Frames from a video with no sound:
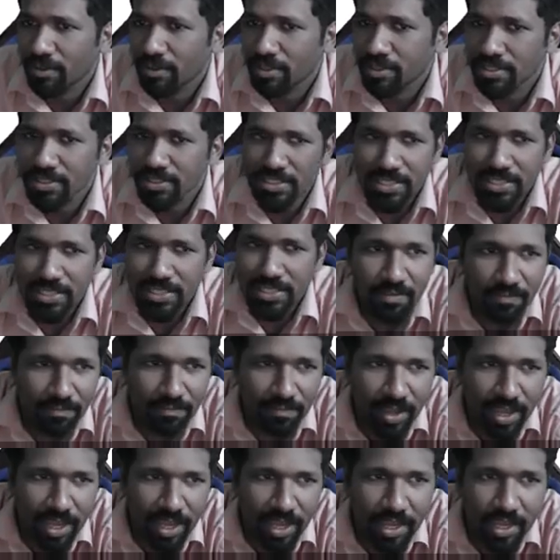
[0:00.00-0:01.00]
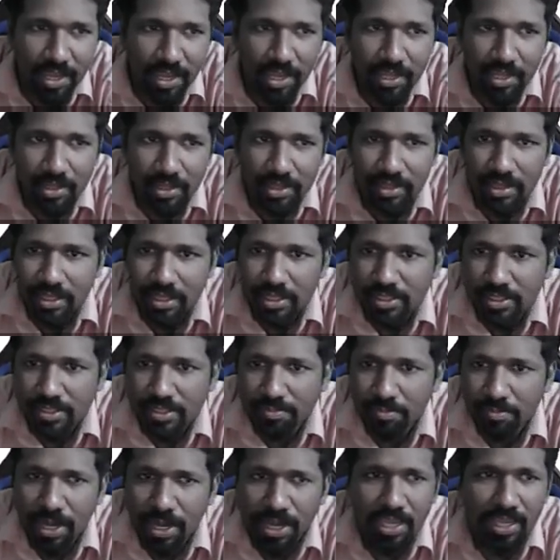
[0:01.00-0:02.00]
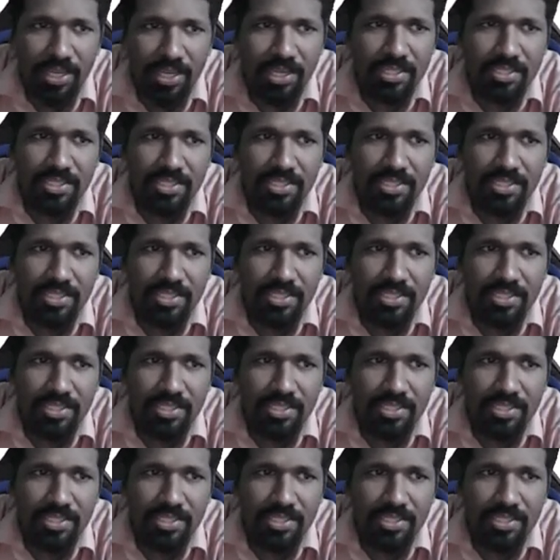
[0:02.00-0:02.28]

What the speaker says: Same way, this minus